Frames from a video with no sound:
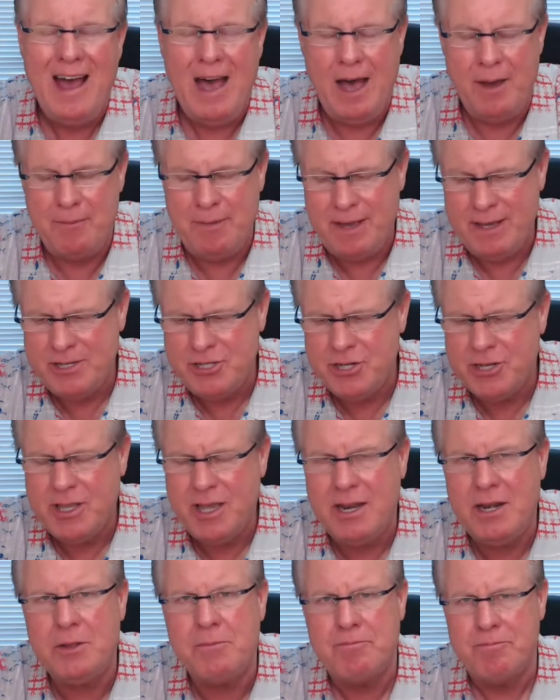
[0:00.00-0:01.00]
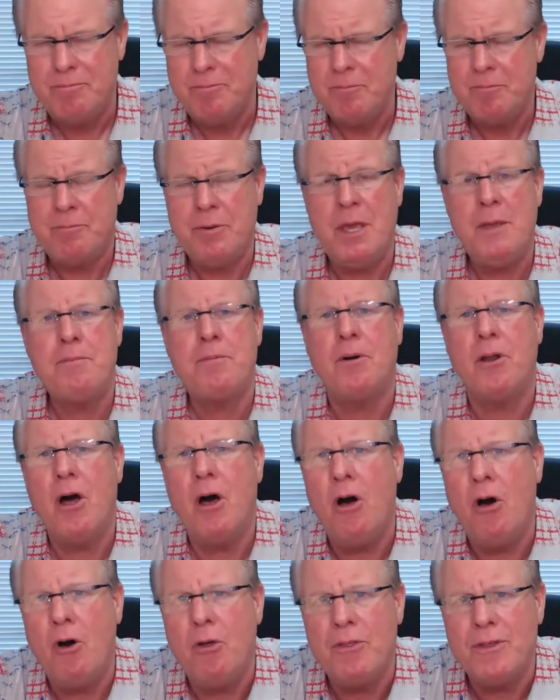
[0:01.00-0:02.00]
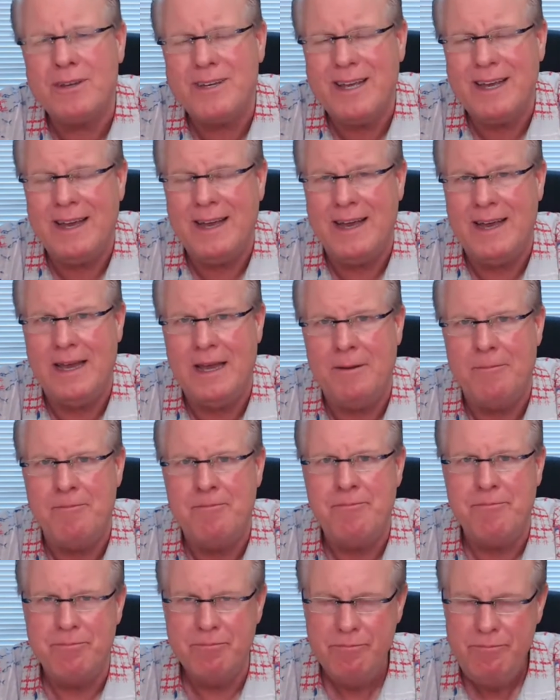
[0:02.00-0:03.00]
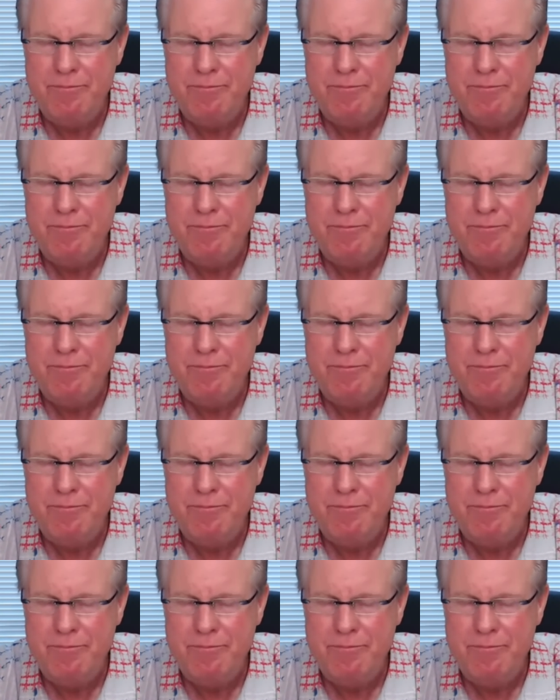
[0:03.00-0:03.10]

I'm educating people all the time